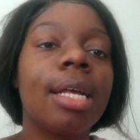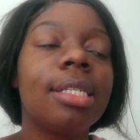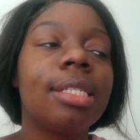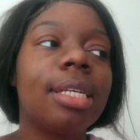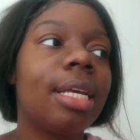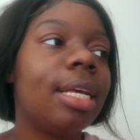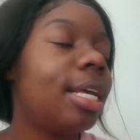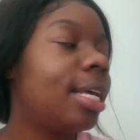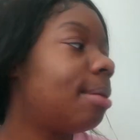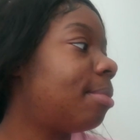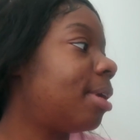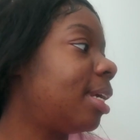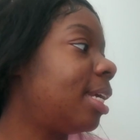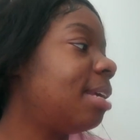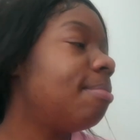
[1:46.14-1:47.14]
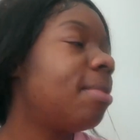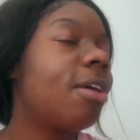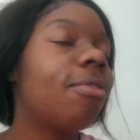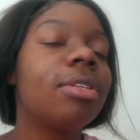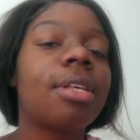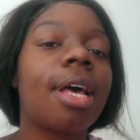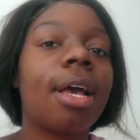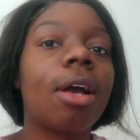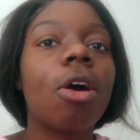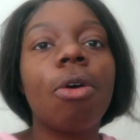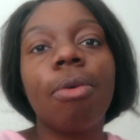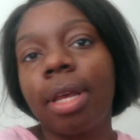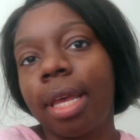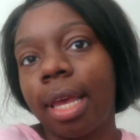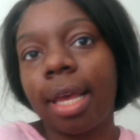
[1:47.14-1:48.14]
sent him an email, was like,
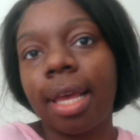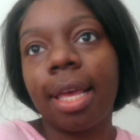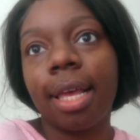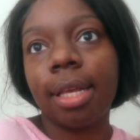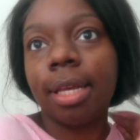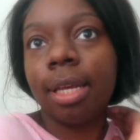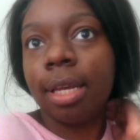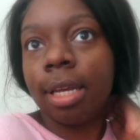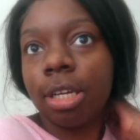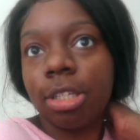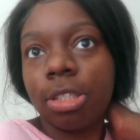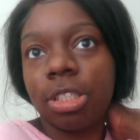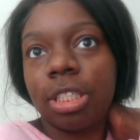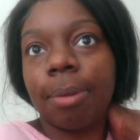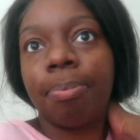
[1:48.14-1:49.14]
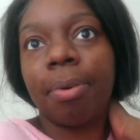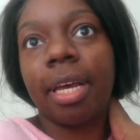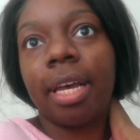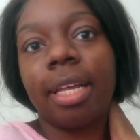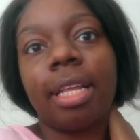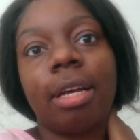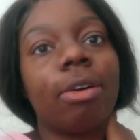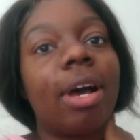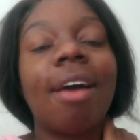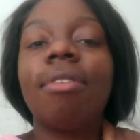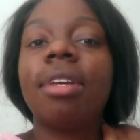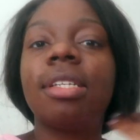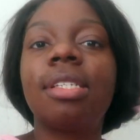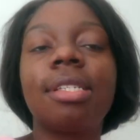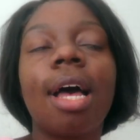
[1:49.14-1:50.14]
oh, can't ship it, they don't have
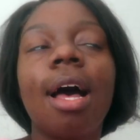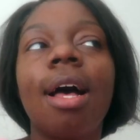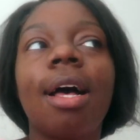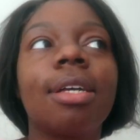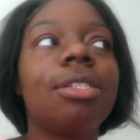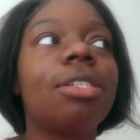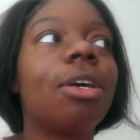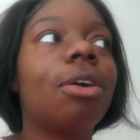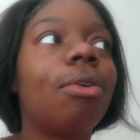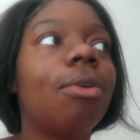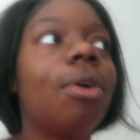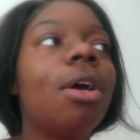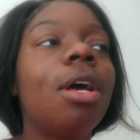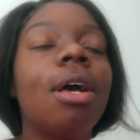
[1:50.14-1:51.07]
it in stock. So